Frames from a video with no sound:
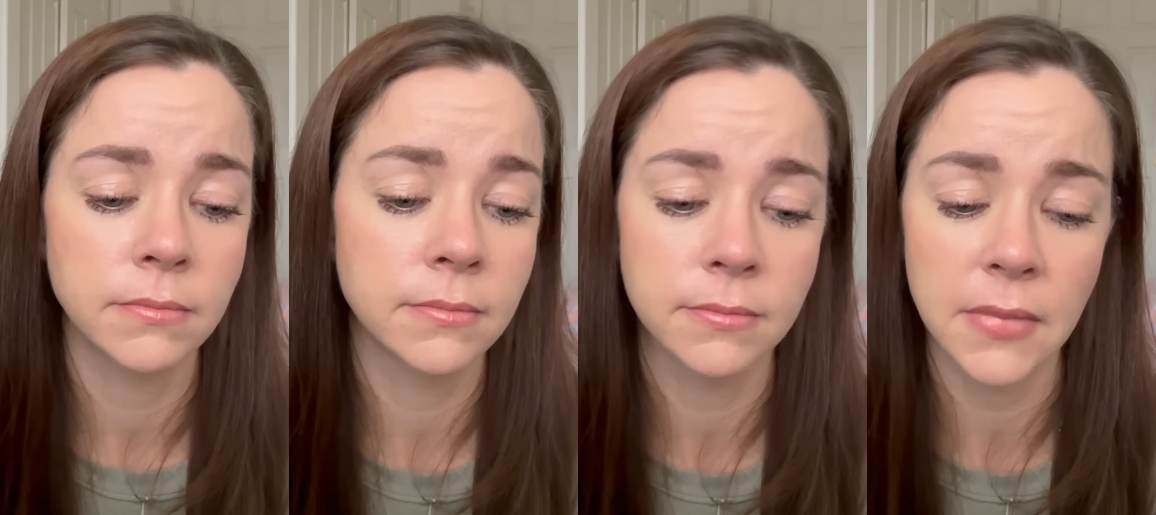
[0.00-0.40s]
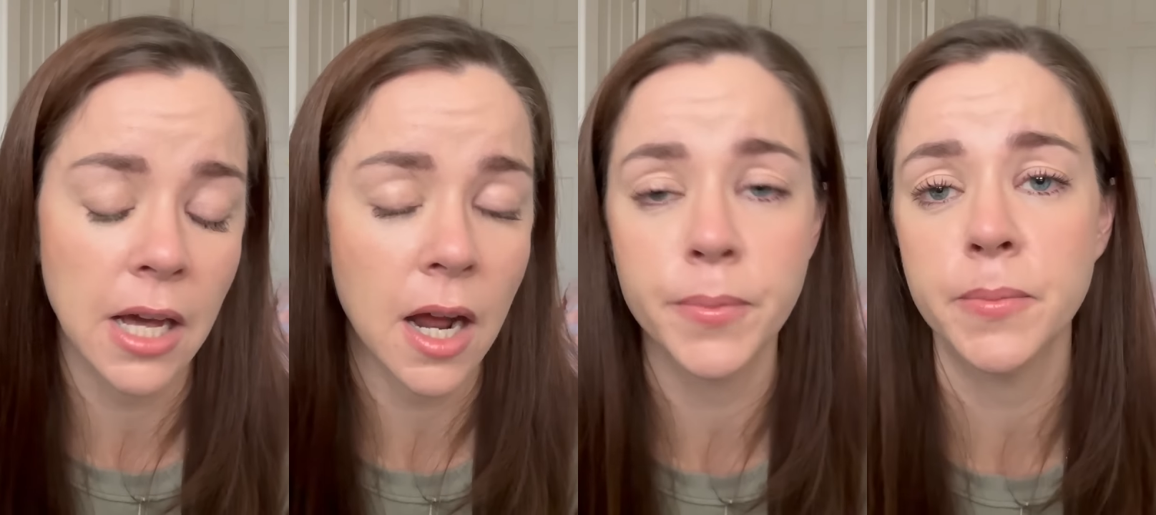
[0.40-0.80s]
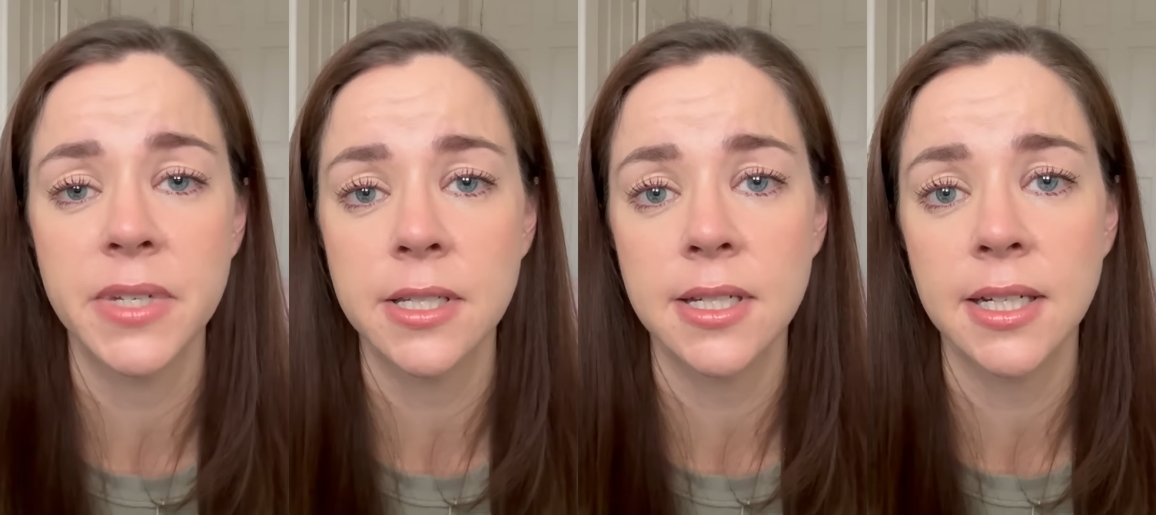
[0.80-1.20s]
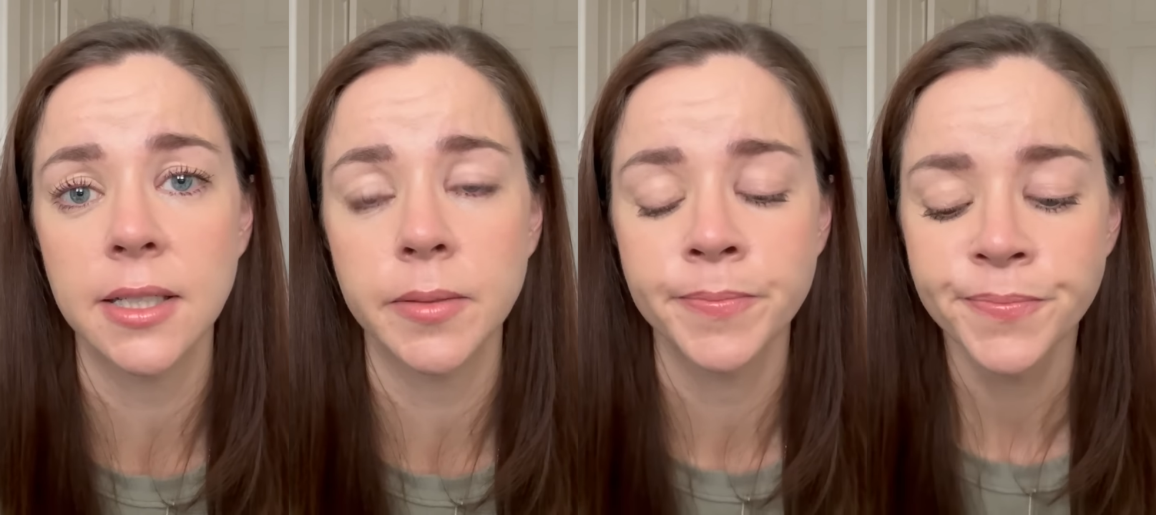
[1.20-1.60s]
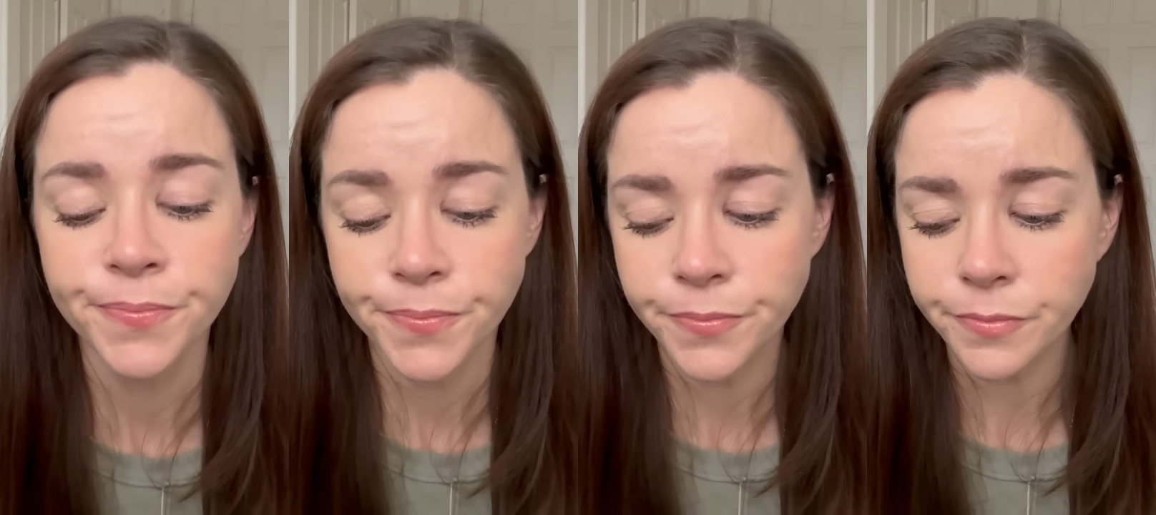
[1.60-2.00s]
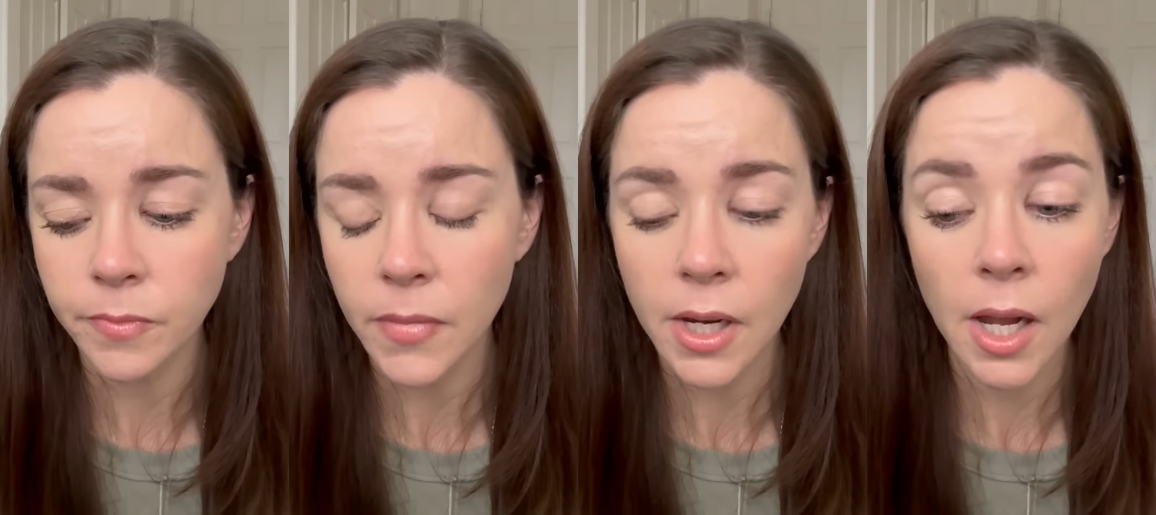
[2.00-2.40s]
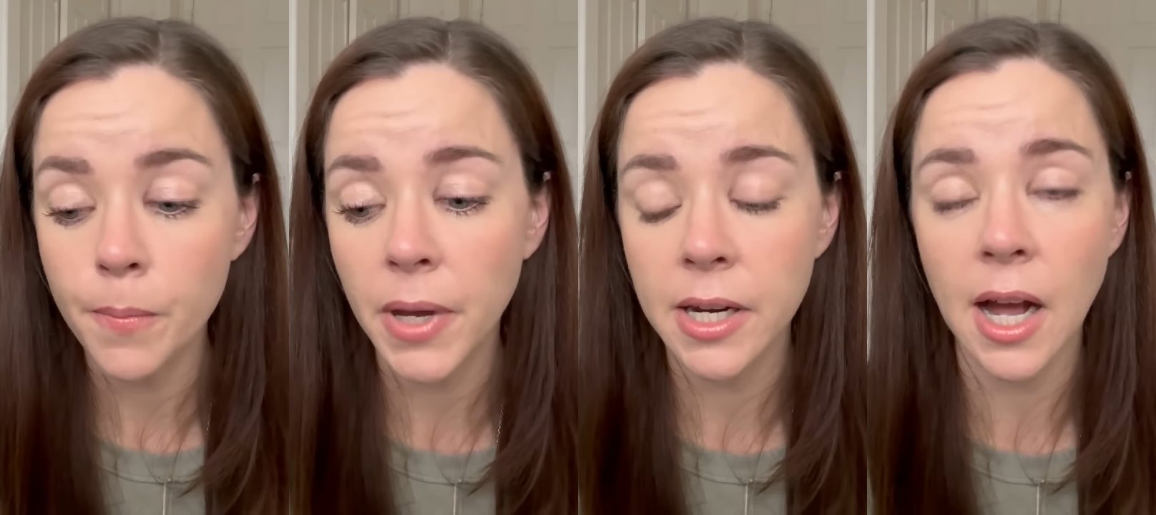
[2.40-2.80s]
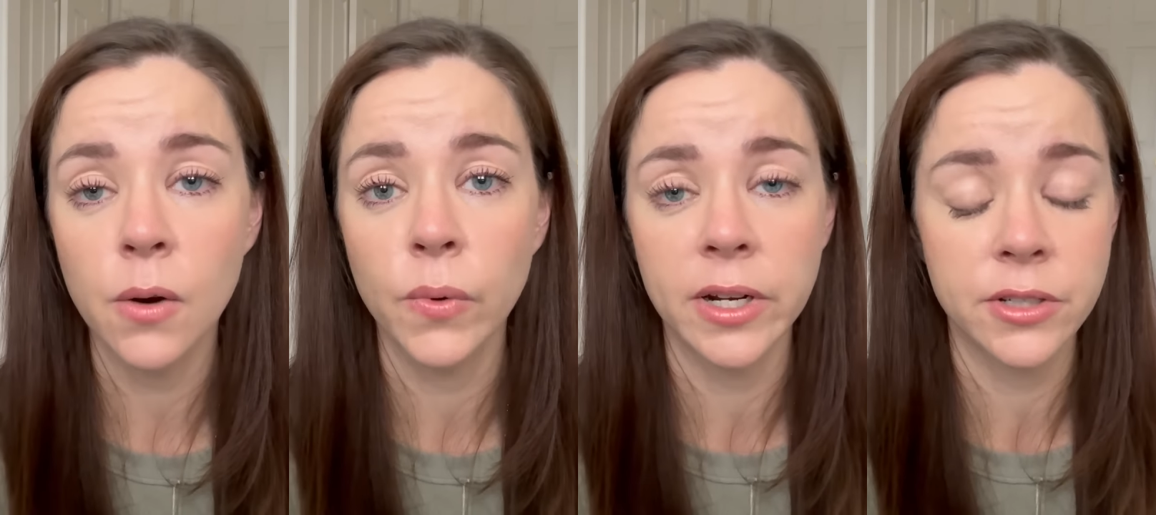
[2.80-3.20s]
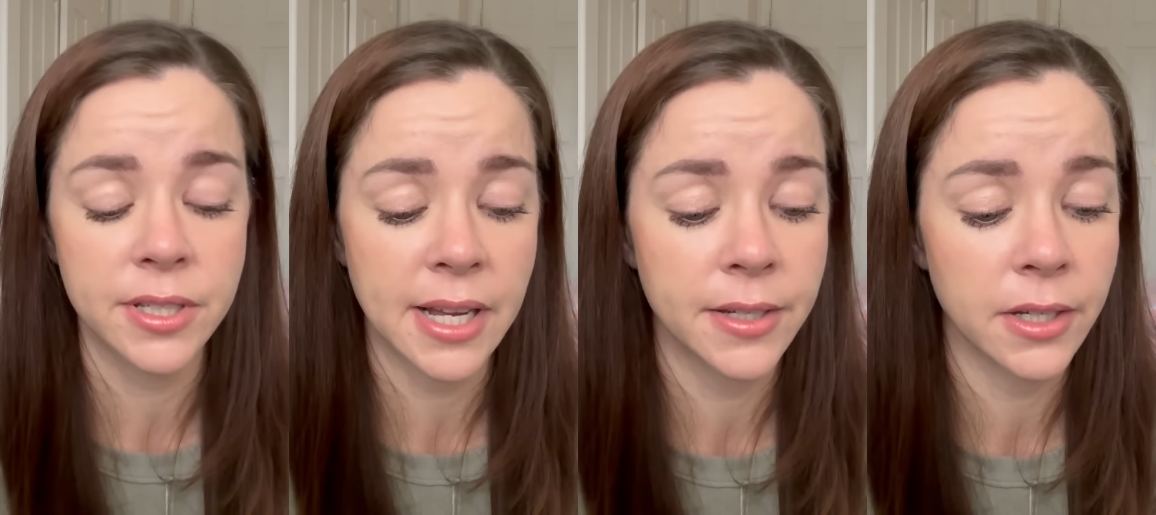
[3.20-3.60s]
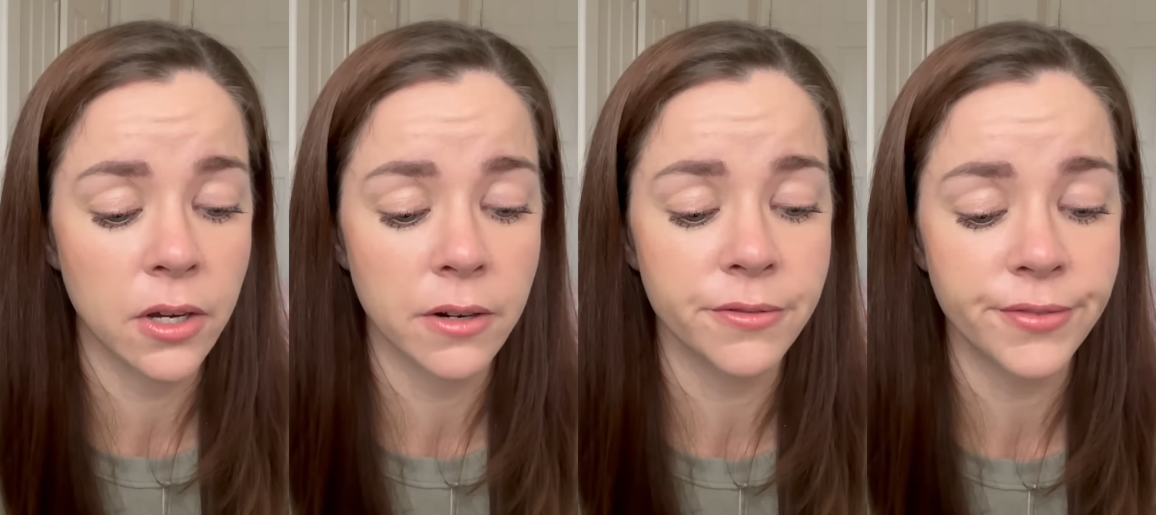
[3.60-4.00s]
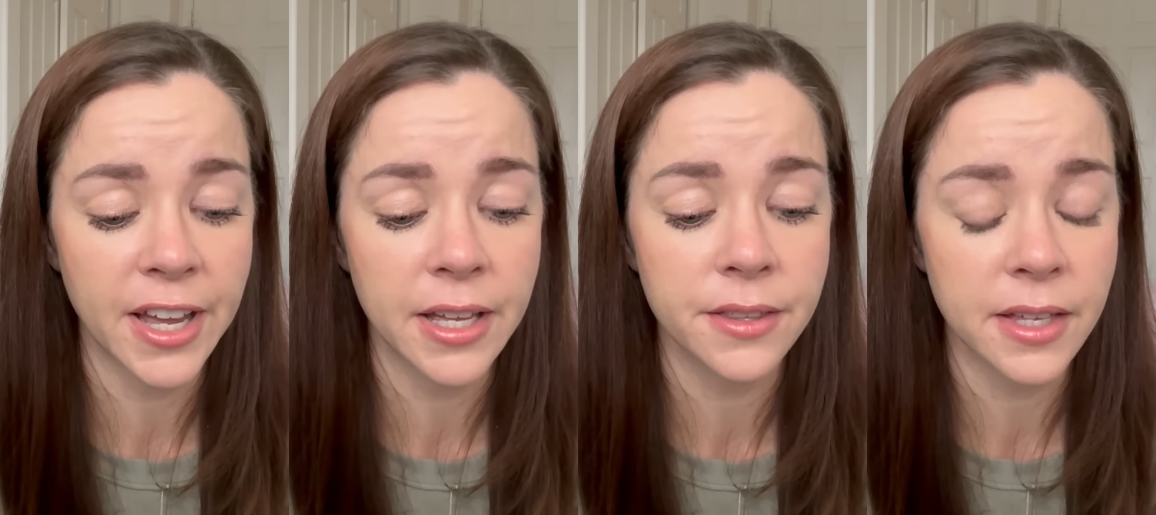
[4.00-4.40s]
not optimistic, but we are standing on our faith.